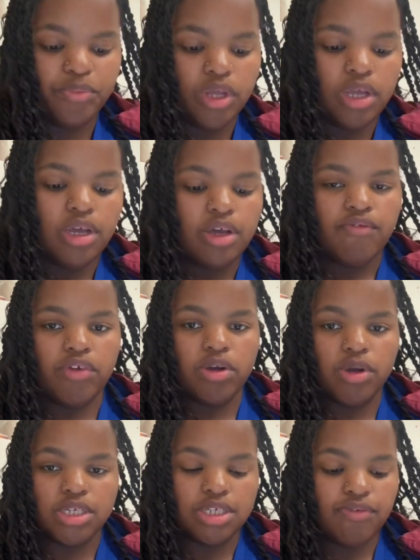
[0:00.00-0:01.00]
we were
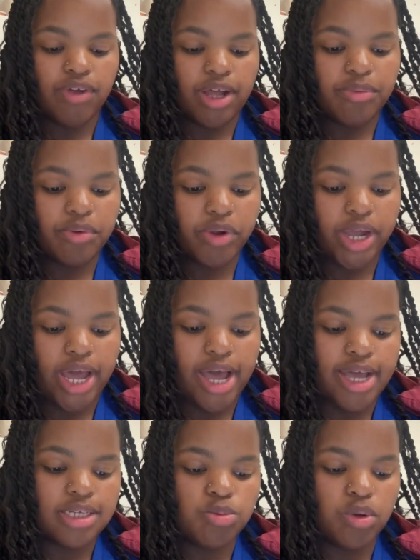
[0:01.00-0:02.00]
asked what was the
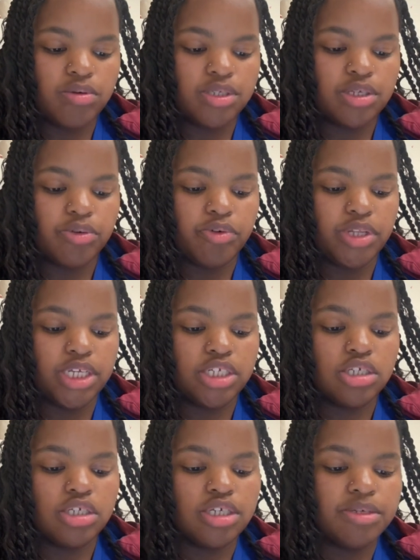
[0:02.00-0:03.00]
relationships of the
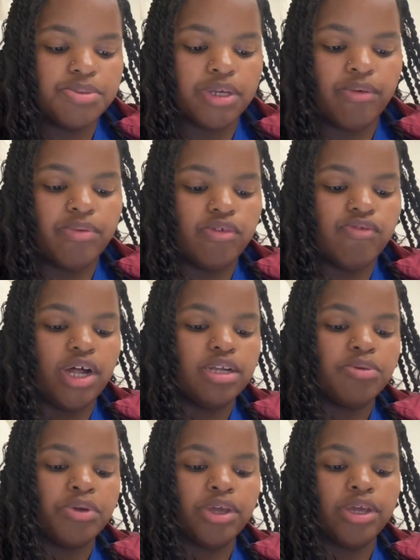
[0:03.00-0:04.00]
following pairs
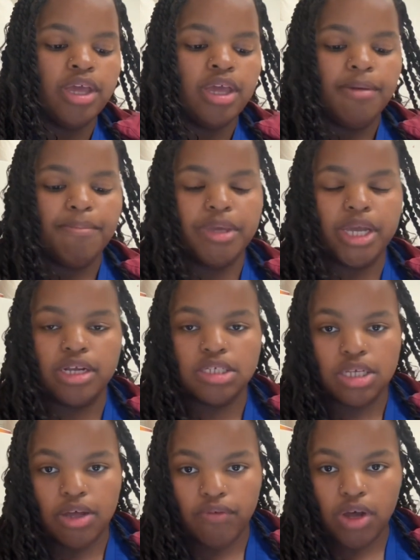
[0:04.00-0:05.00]
of compounds.
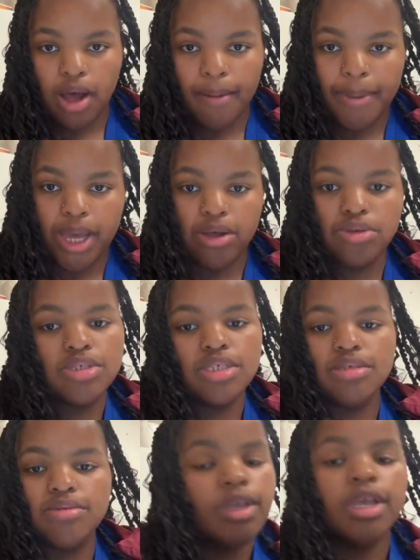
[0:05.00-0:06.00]
I found
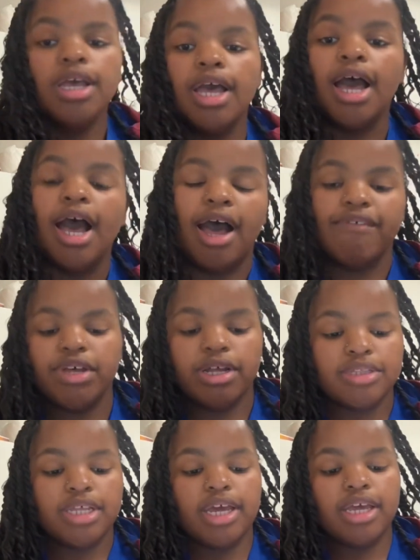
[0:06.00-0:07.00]
that in
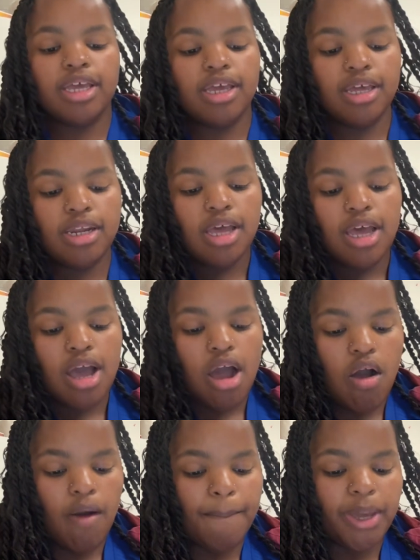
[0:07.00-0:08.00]
compound
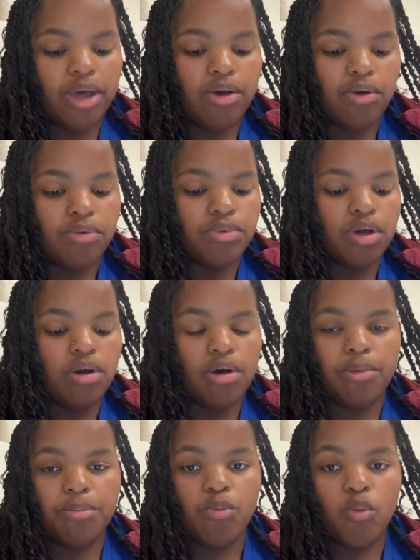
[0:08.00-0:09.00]
1 opposed to
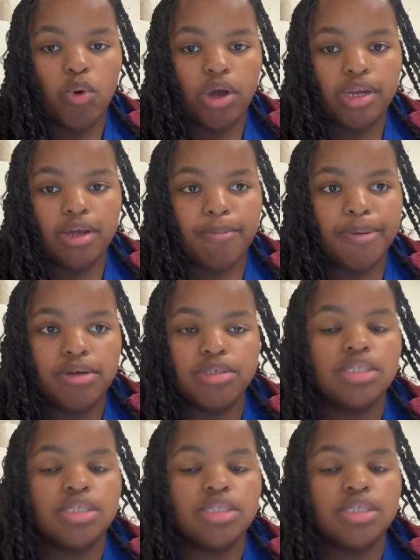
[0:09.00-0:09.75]
compound 2,